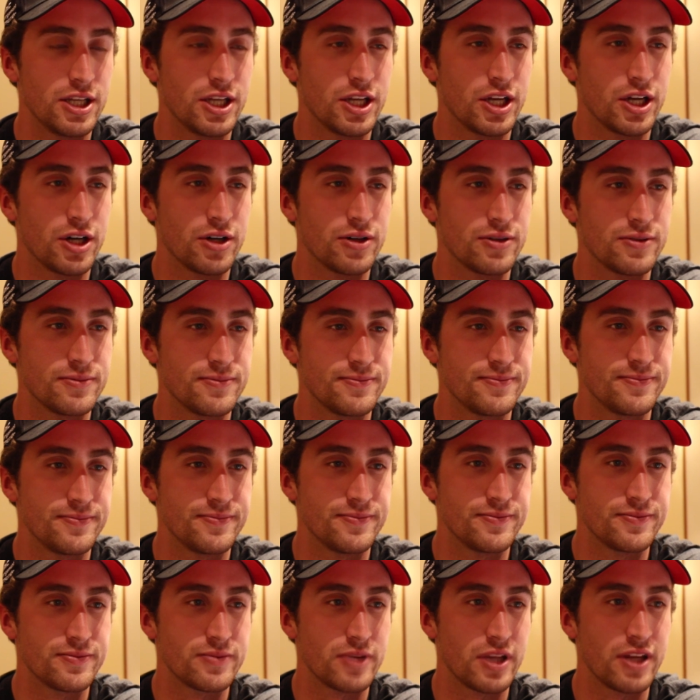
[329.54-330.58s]
you know,
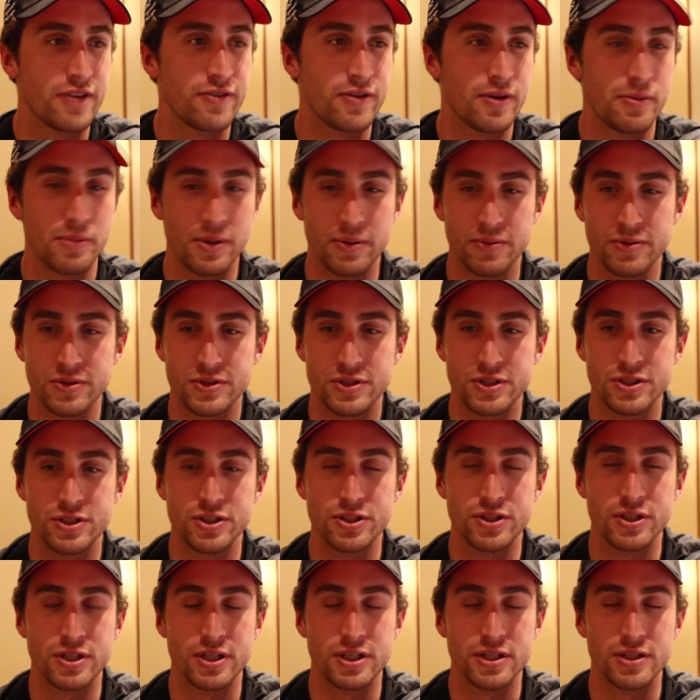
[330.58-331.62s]
if I'm able to
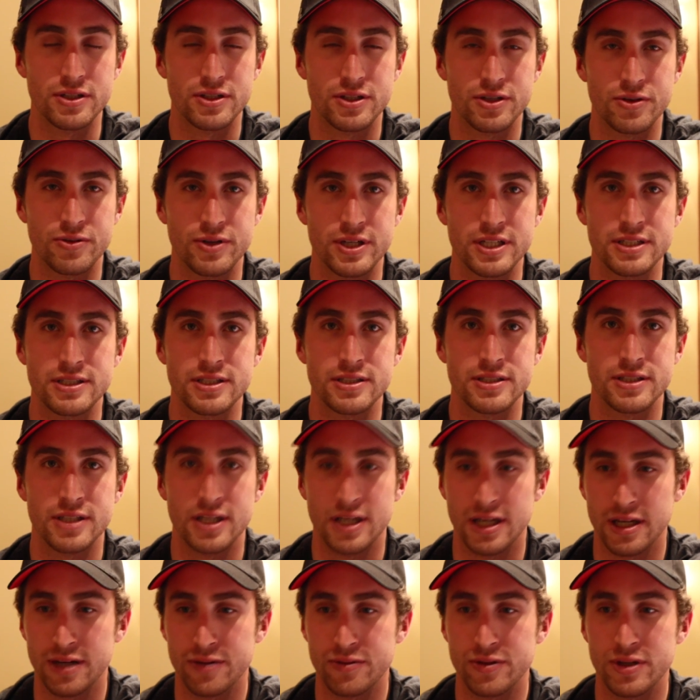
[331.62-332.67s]
do the races
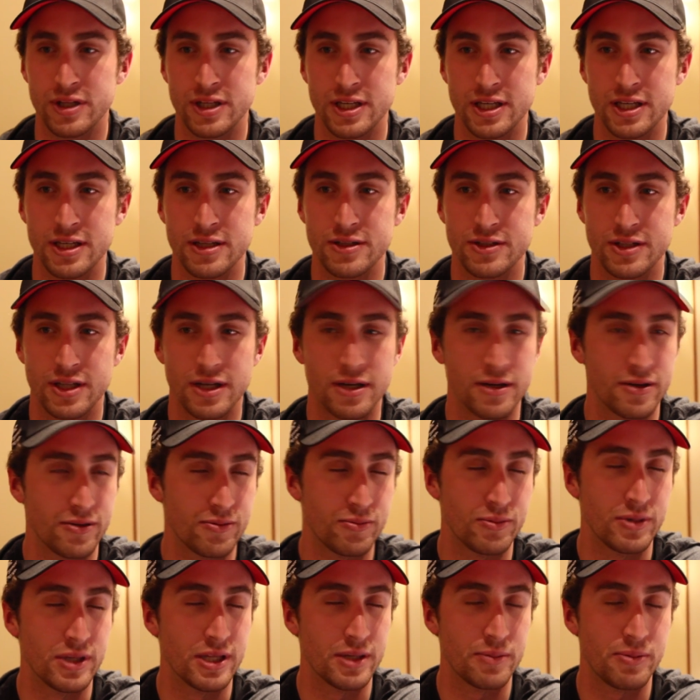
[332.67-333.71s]
that I
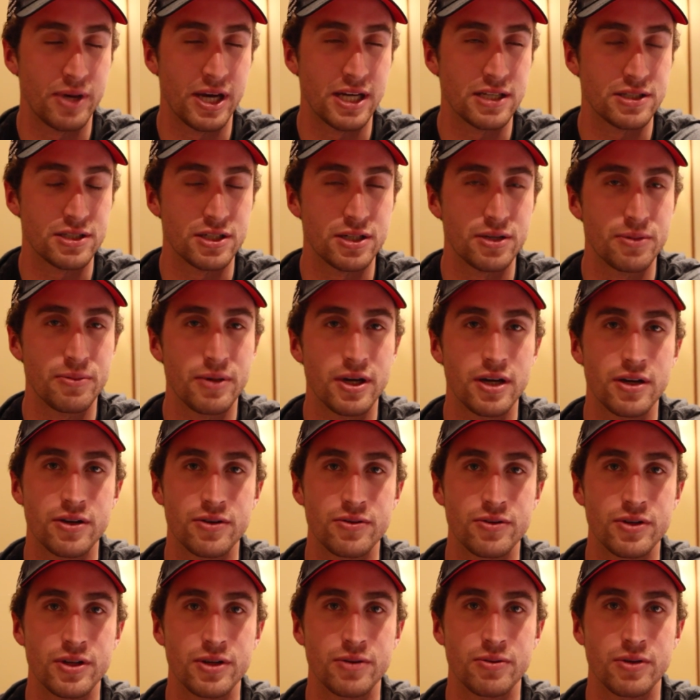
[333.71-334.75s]
really passionate about
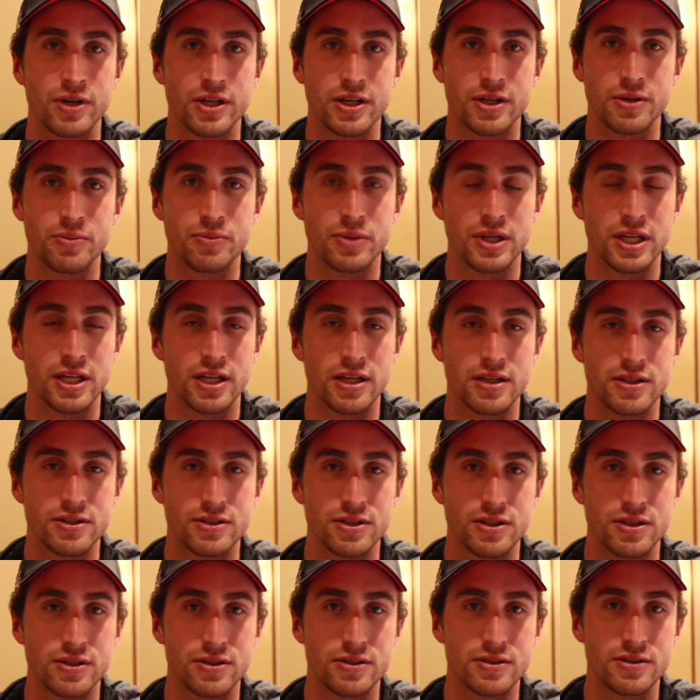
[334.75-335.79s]
and really want to compete in,
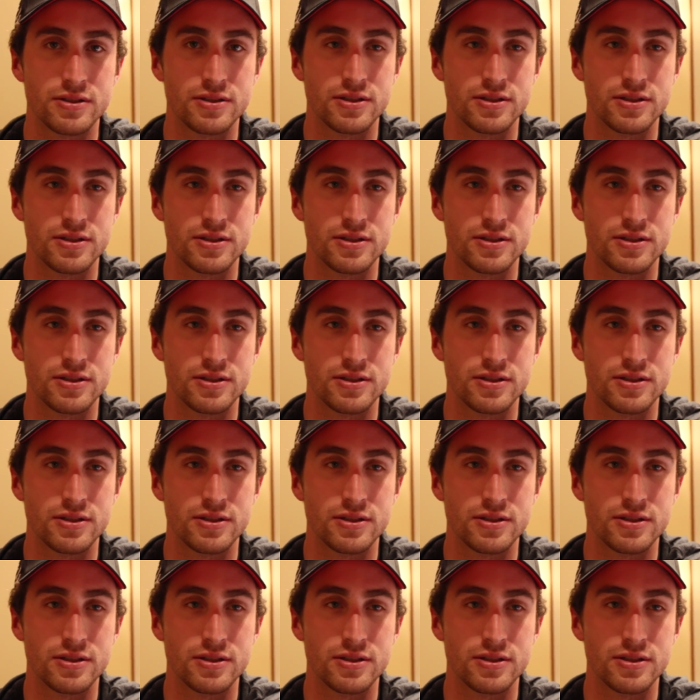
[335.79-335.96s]
so.